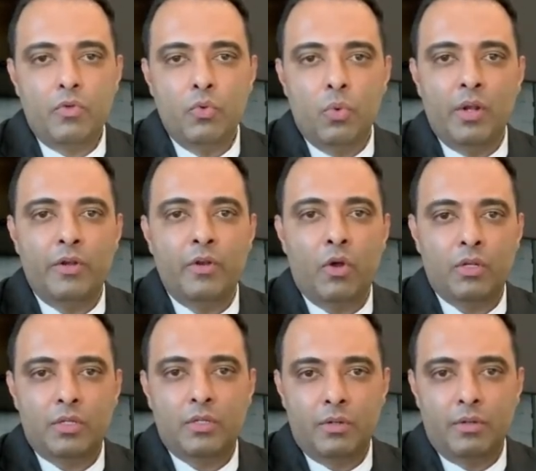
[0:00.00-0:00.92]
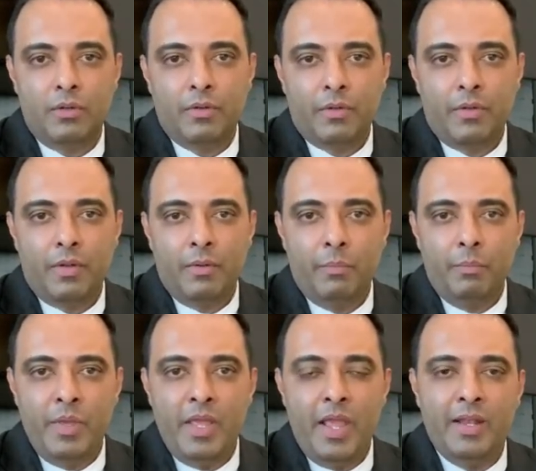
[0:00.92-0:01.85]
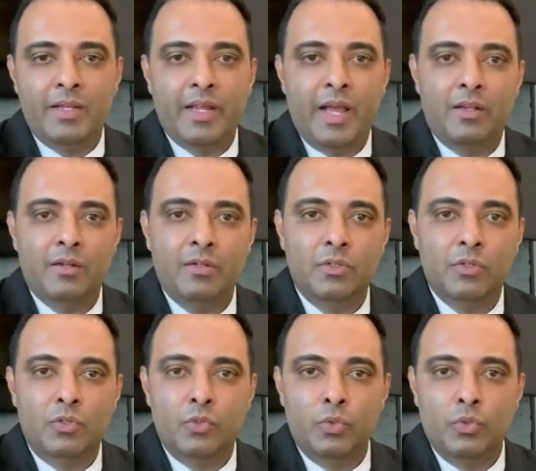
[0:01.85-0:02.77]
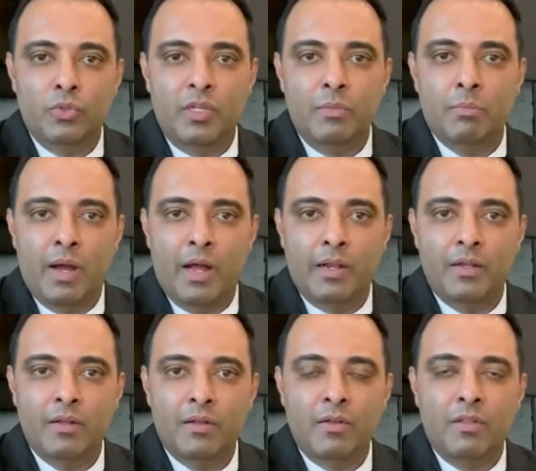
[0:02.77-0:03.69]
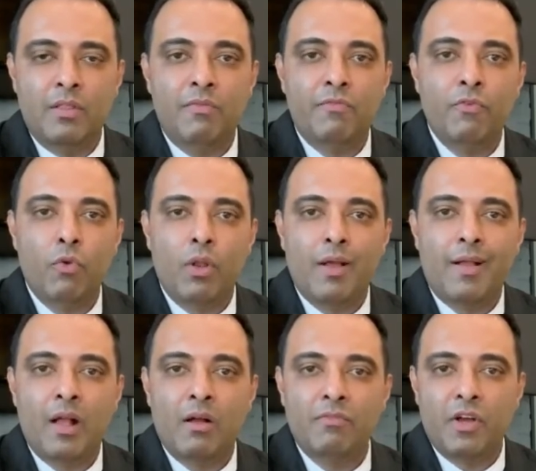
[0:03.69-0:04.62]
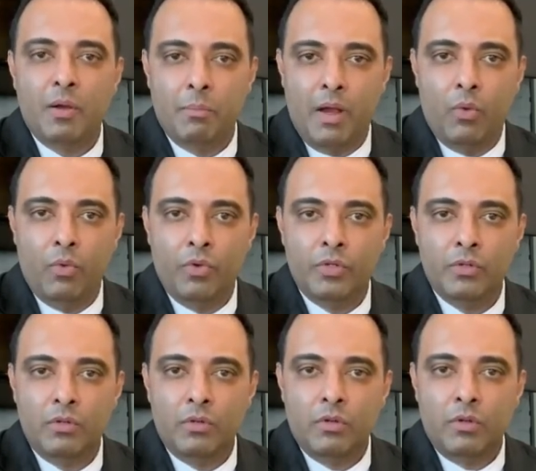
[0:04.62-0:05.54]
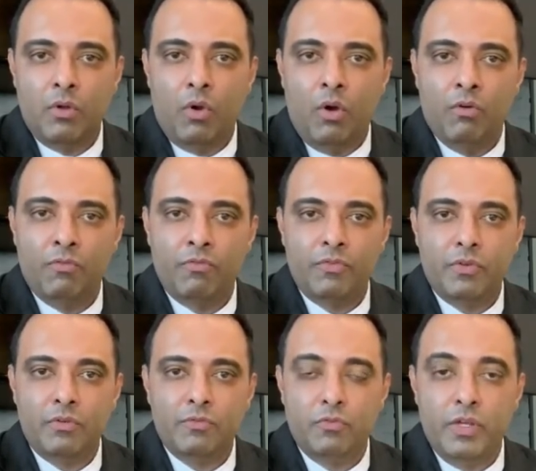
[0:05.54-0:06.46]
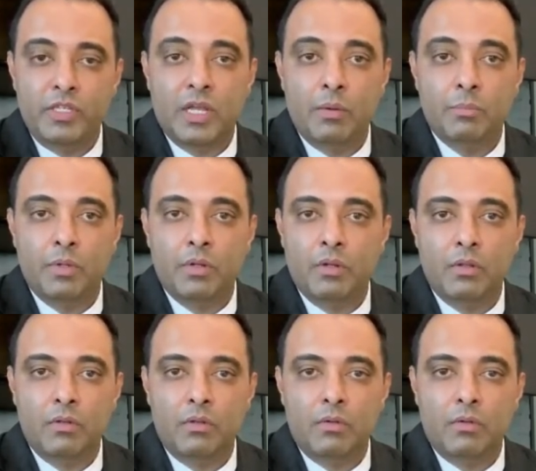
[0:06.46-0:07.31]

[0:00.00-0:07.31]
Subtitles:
you will not be entitled to demand the full cover amount of, for example,